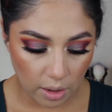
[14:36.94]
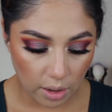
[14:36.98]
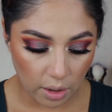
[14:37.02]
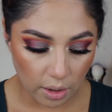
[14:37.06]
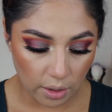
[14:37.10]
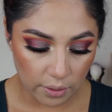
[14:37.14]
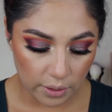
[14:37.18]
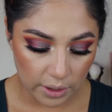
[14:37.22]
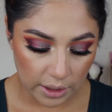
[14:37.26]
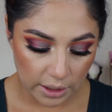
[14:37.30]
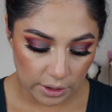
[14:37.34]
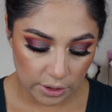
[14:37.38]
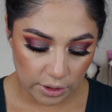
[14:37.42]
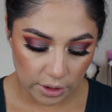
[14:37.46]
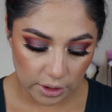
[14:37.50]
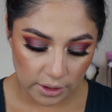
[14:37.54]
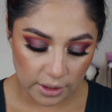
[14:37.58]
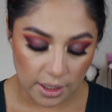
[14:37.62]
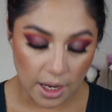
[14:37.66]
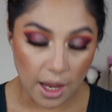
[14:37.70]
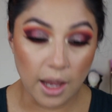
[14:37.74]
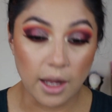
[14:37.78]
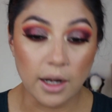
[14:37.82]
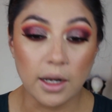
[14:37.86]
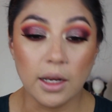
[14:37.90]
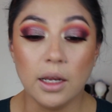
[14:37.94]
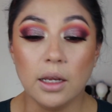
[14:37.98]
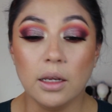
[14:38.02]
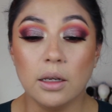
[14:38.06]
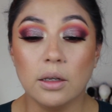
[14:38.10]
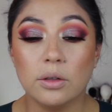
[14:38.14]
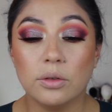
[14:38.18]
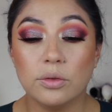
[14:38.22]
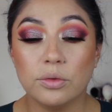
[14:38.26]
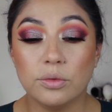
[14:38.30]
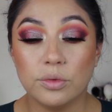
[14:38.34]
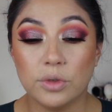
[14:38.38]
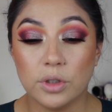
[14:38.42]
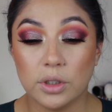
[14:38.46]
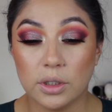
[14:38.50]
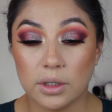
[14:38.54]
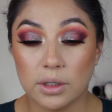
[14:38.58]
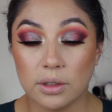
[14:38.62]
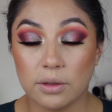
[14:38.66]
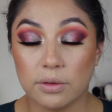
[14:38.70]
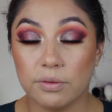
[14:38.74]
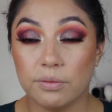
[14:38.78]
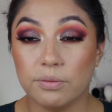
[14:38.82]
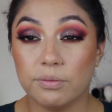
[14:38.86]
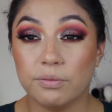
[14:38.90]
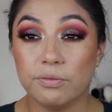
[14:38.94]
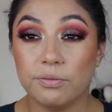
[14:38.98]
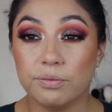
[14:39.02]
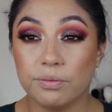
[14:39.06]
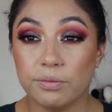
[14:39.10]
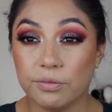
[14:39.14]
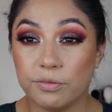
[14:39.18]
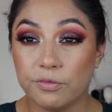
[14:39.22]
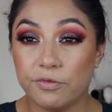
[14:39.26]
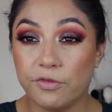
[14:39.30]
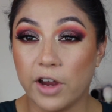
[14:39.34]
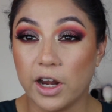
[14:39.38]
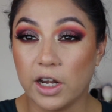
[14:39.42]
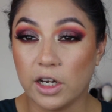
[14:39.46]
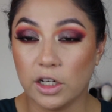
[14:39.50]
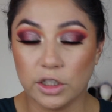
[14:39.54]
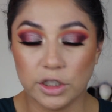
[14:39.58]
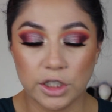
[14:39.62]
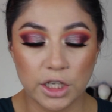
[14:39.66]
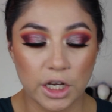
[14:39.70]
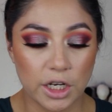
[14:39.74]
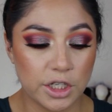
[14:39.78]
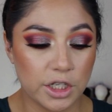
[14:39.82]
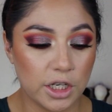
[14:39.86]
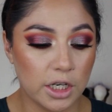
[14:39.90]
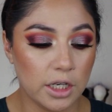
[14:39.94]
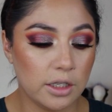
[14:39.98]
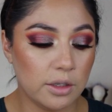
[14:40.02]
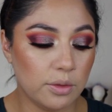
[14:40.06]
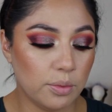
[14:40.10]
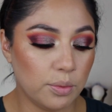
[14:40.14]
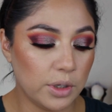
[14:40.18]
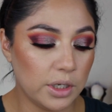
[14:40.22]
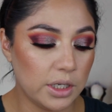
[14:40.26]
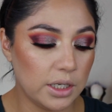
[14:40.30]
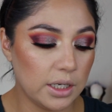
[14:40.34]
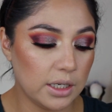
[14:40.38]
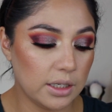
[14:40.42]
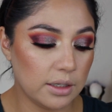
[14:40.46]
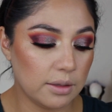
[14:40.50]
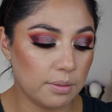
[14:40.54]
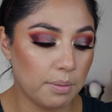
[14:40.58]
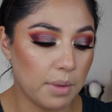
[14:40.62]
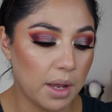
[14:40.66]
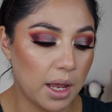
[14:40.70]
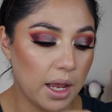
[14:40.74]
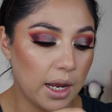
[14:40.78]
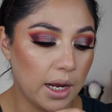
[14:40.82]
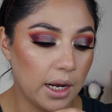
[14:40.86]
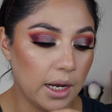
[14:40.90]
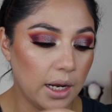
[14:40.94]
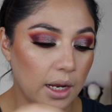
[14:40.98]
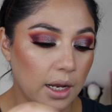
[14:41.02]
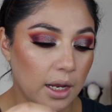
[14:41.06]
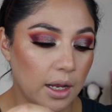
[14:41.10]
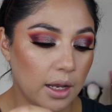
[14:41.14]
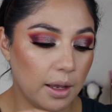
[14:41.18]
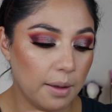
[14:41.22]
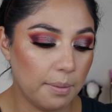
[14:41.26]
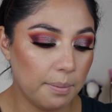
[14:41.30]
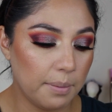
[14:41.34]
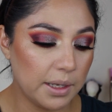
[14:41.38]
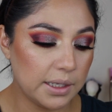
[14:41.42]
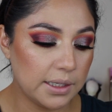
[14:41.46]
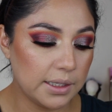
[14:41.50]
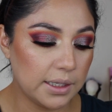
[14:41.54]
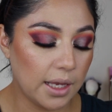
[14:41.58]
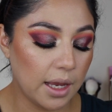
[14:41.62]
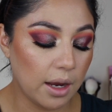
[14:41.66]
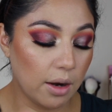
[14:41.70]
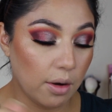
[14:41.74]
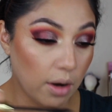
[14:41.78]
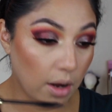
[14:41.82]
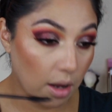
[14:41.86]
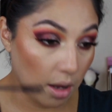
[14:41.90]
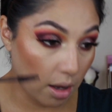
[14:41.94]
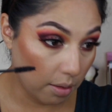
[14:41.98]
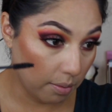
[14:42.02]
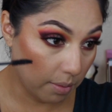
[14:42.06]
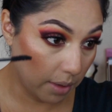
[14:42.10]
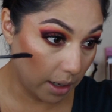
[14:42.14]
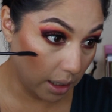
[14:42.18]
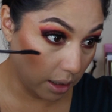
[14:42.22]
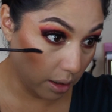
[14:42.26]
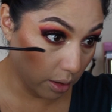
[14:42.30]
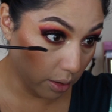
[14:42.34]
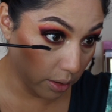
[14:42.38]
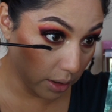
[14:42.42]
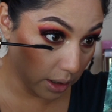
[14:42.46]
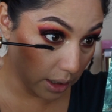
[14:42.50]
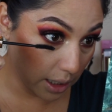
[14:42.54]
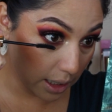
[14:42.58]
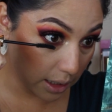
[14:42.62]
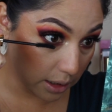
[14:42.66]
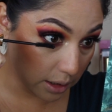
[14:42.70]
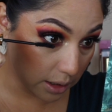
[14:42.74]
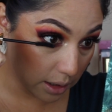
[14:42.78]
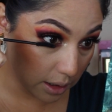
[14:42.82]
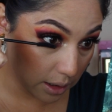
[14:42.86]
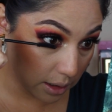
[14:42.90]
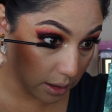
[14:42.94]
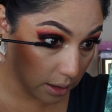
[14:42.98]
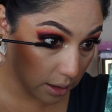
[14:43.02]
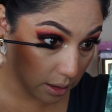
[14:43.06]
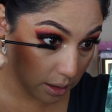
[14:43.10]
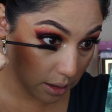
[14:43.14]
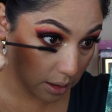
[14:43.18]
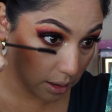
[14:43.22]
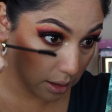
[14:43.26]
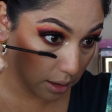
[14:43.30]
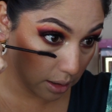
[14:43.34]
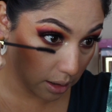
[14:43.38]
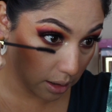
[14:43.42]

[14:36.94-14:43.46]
All right, just adding just final touches, which is my mascara on my lower lashes.